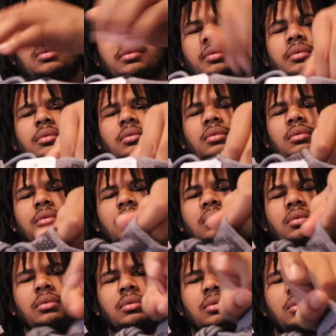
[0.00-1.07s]

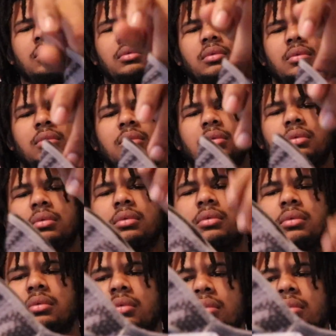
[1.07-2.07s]
(silence)